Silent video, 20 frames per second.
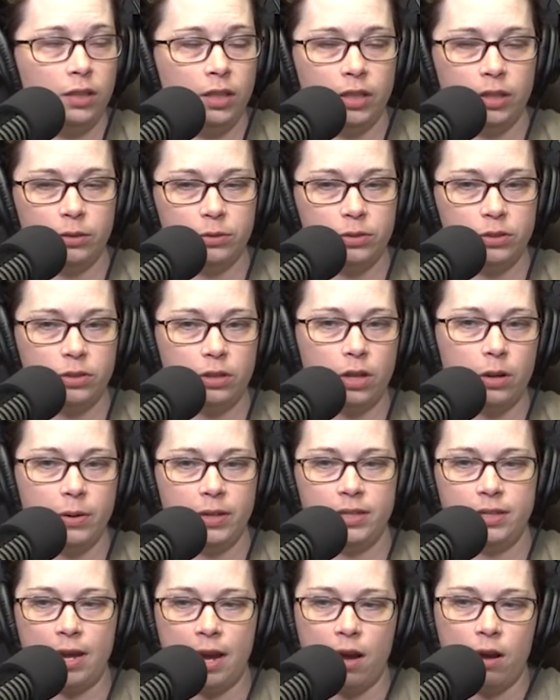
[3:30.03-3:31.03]
You know, slow
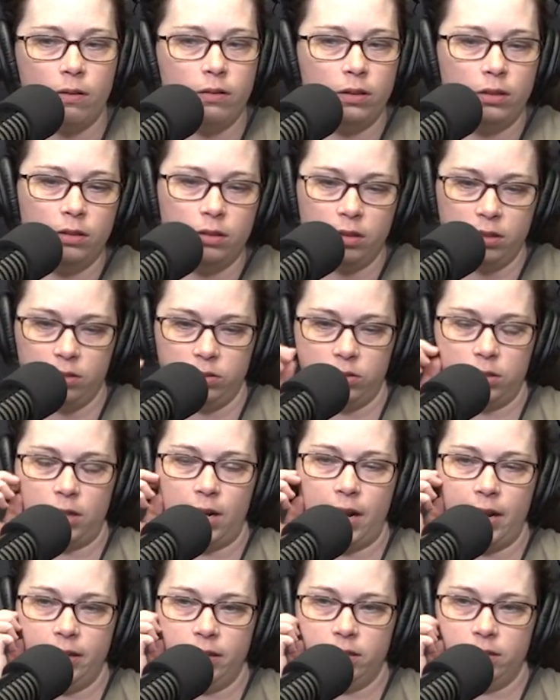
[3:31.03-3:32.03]
it down and
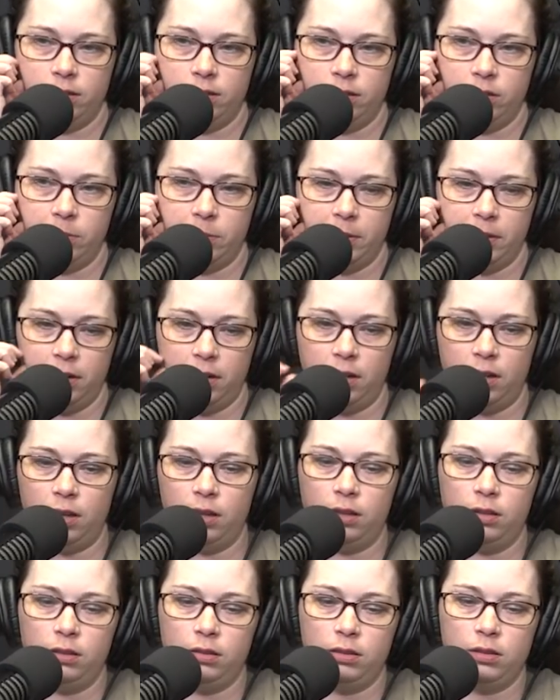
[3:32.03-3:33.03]
try just doing
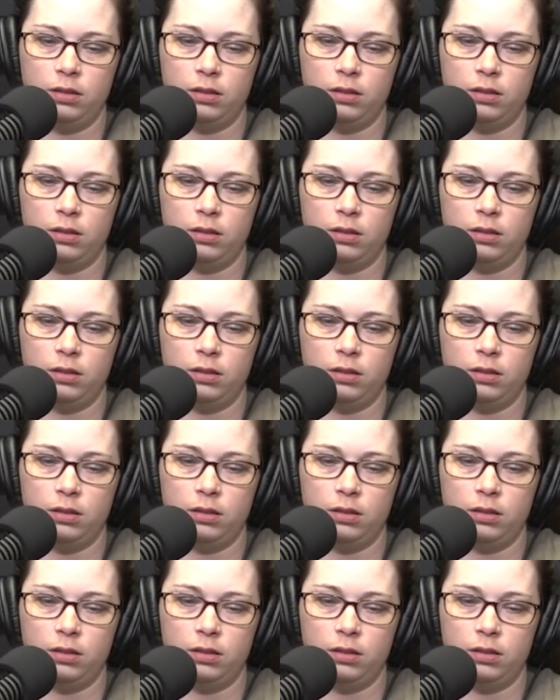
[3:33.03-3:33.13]
it,